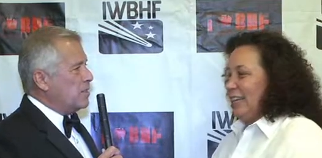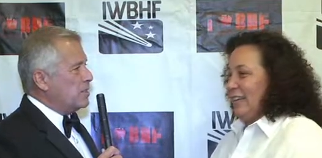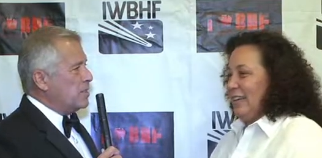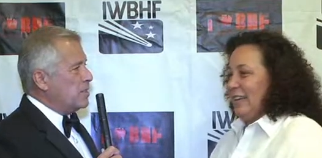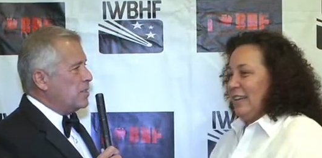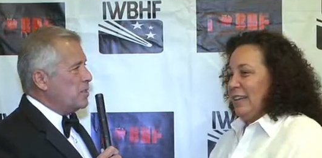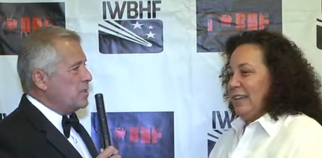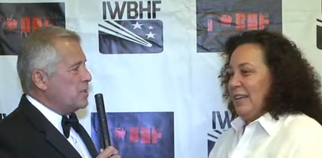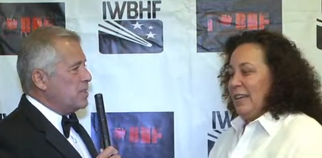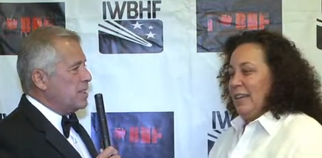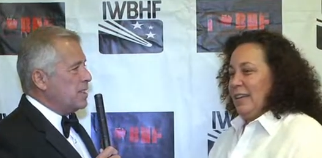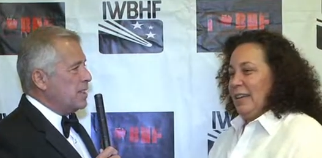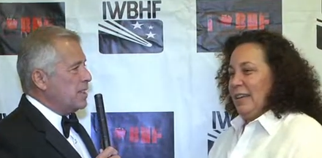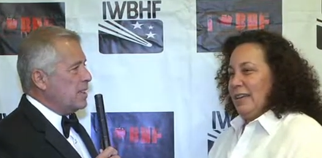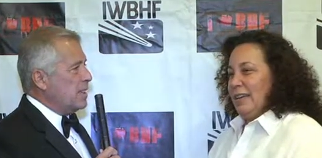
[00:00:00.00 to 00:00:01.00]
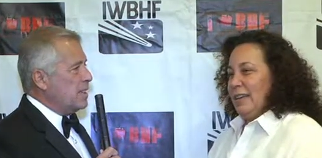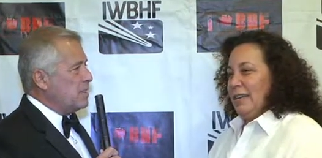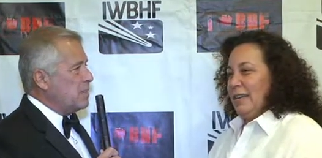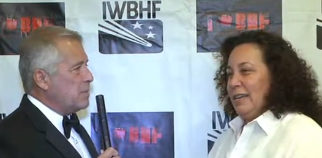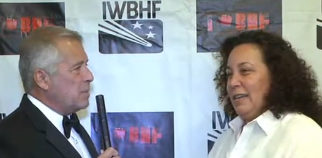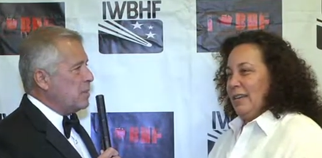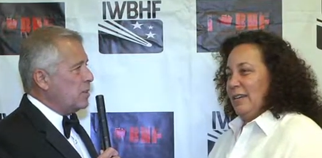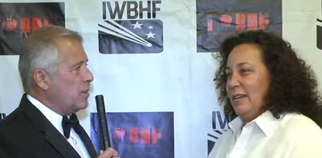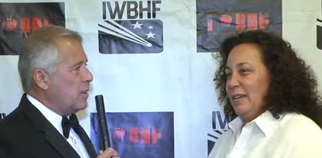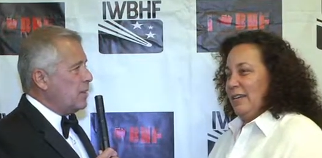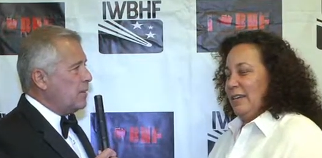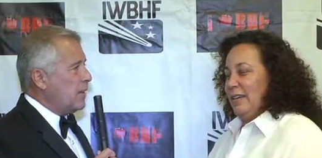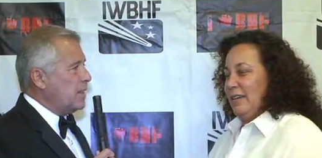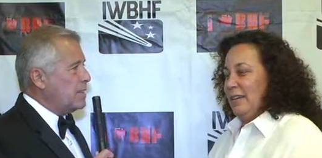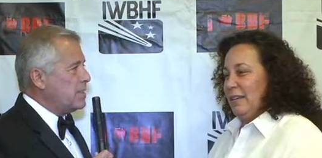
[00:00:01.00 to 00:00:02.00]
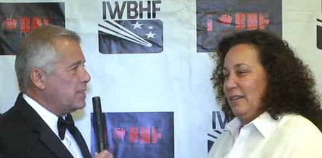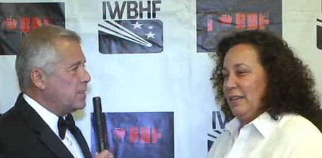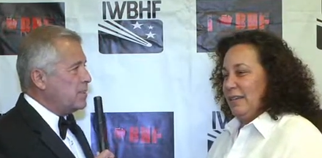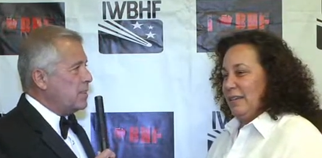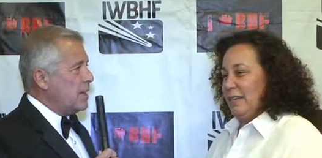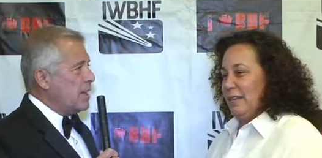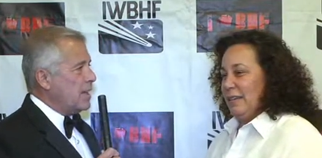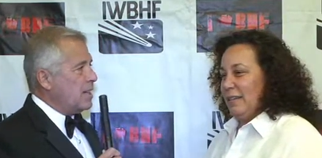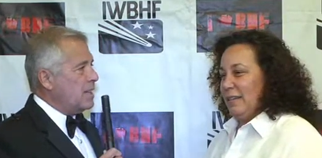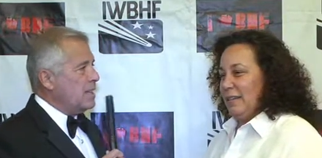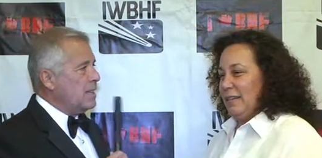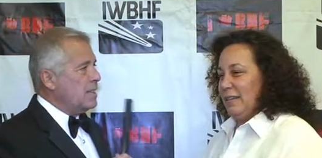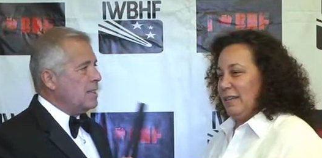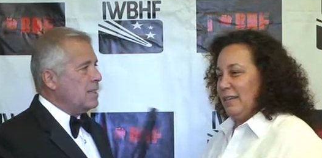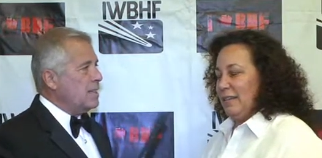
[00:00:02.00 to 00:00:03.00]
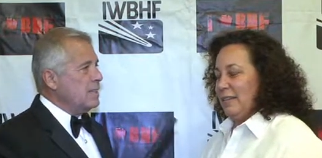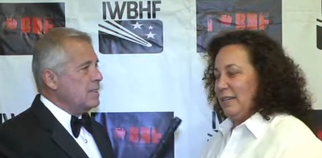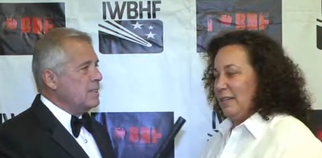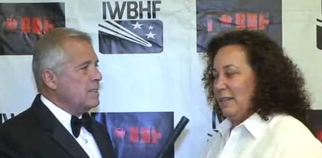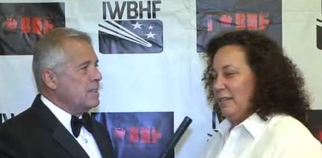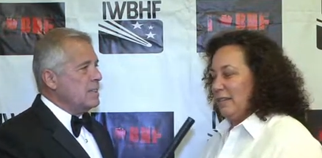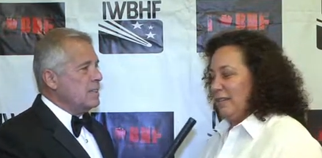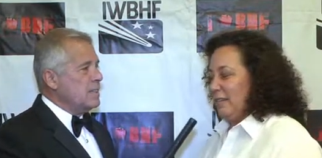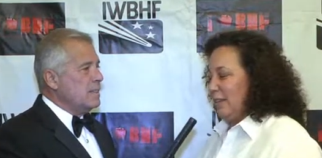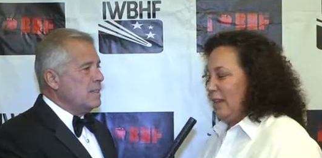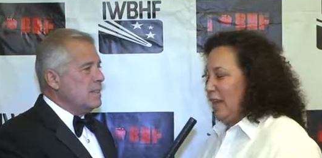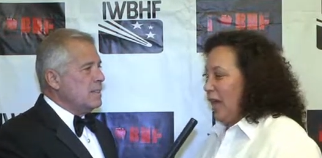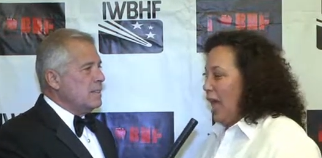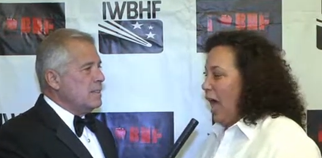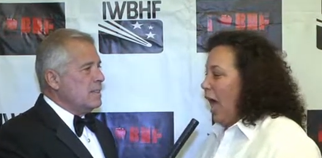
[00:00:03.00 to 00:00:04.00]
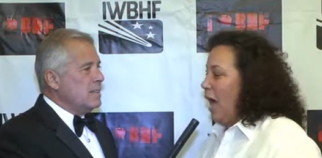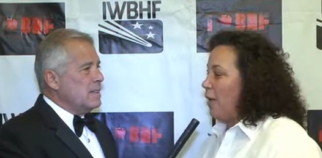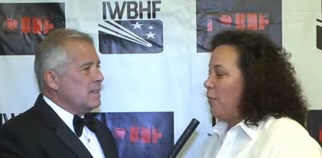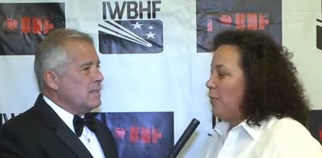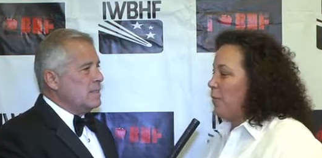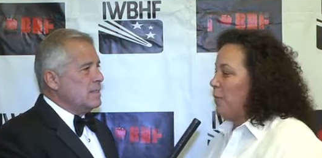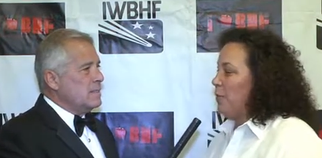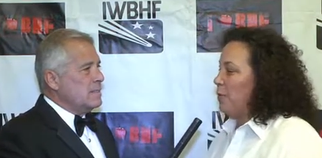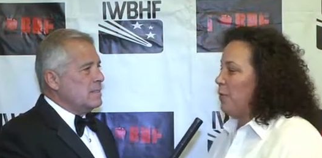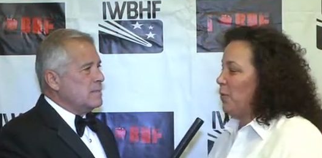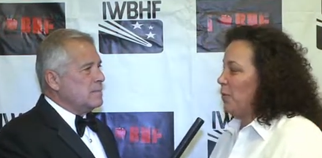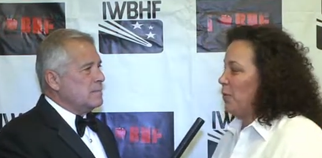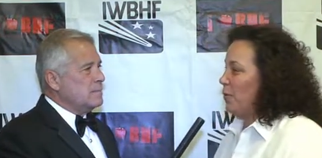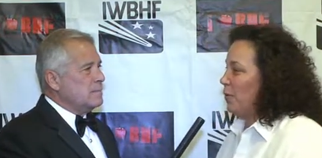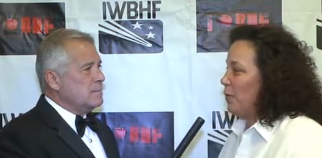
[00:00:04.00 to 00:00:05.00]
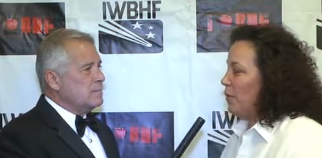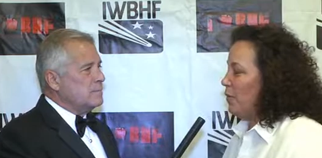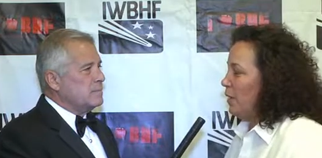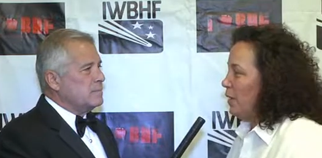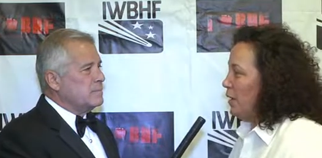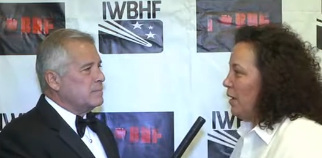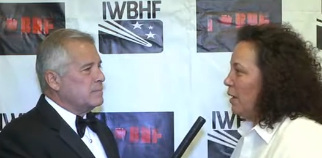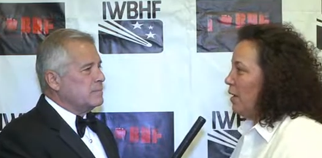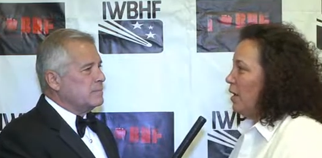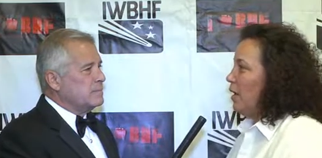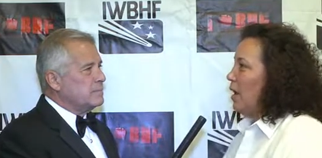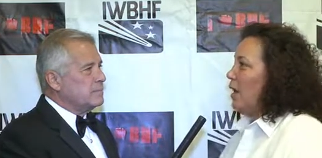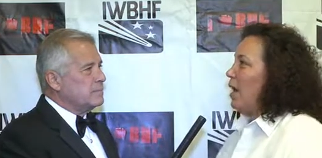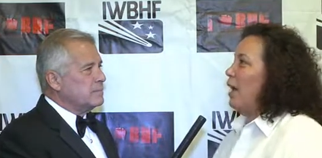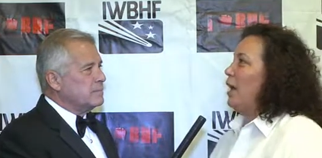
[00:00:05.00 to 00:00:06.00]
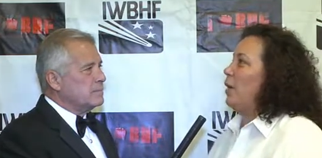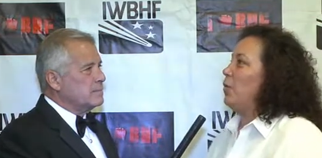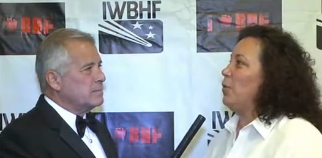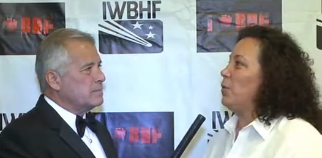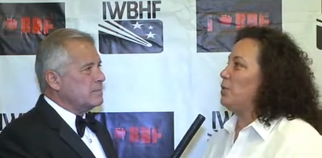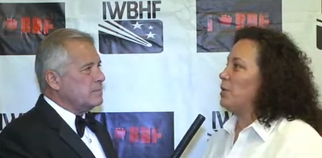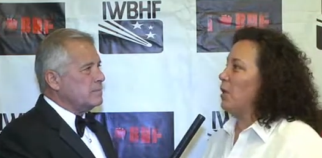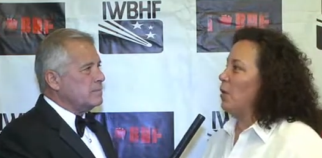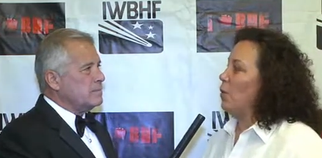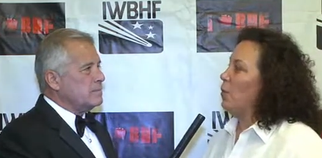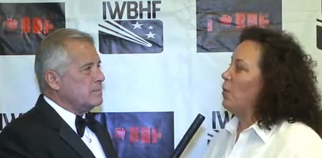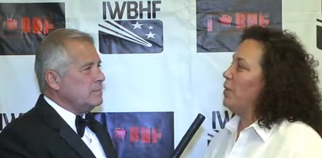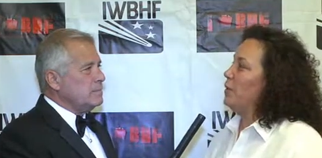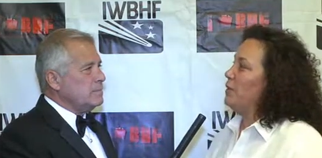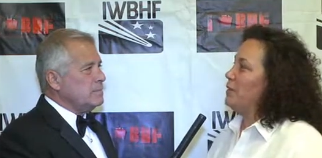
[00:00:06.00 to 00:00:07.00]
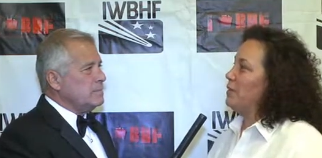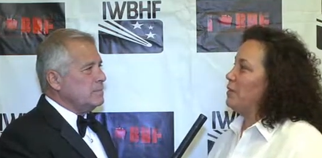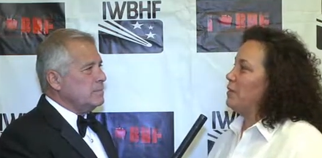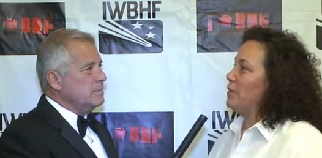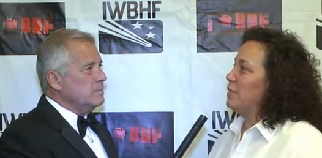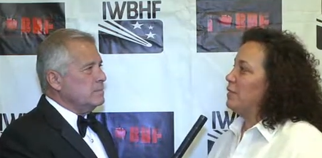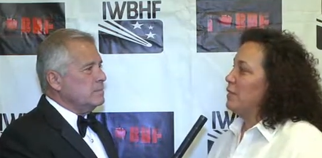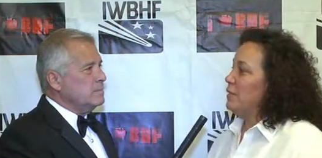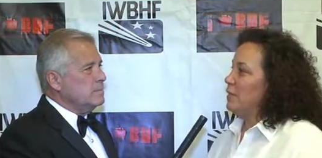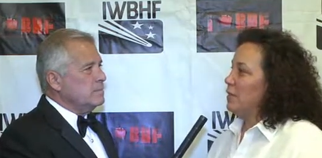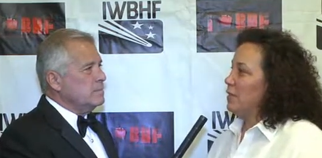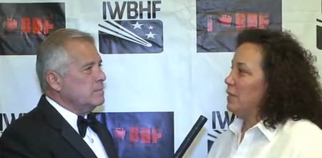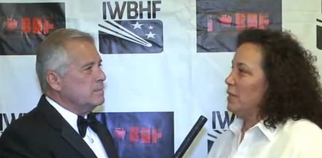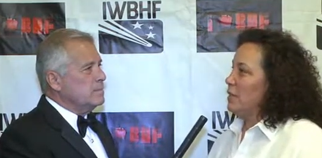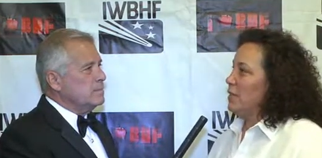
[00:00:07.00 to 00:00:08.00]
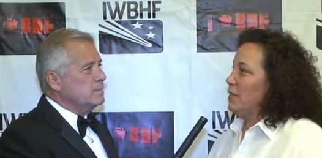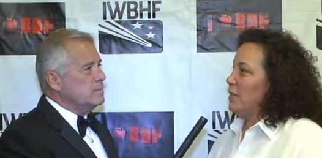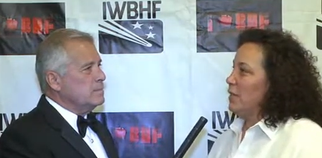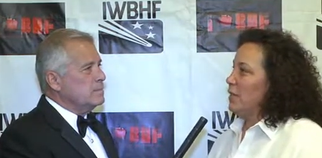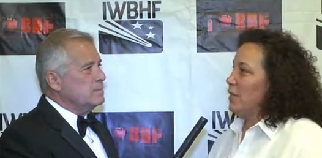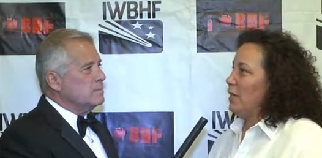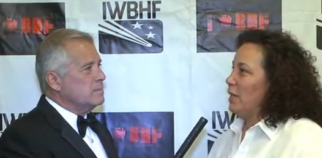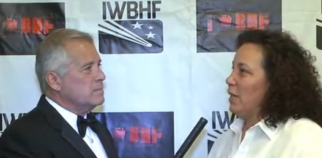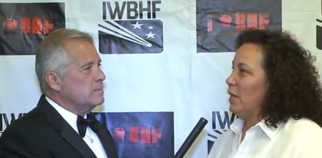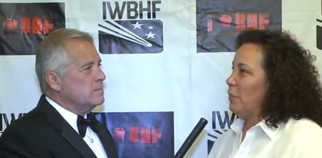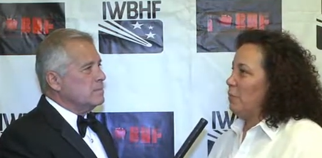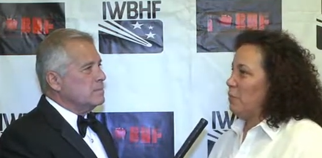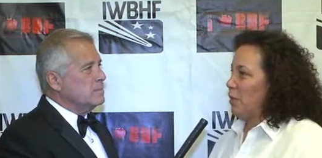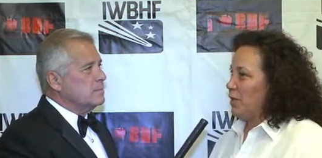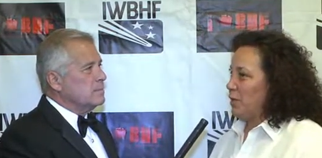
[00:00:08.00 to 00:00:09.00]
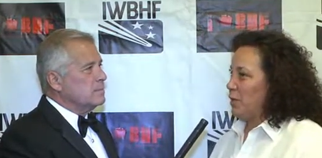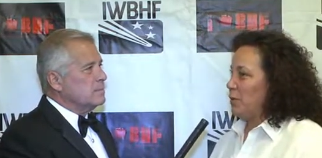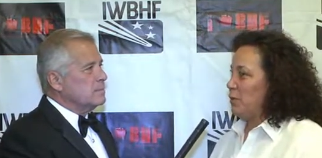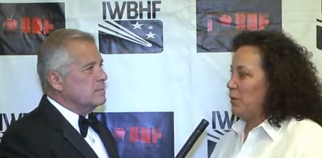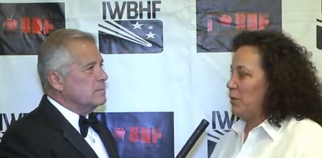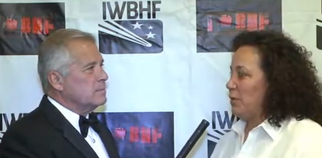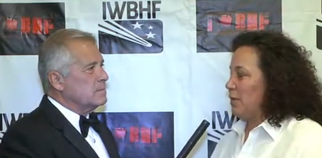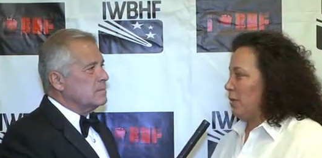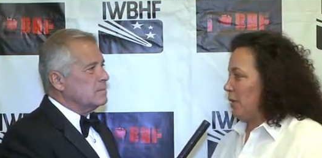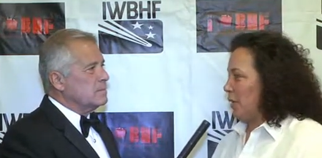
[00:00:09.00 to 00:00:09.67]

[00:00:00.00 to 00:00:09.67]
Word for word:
Speaker 1: those years and, and some of the great fights that you had?
Speaker 2: I remember that I was always impressed with the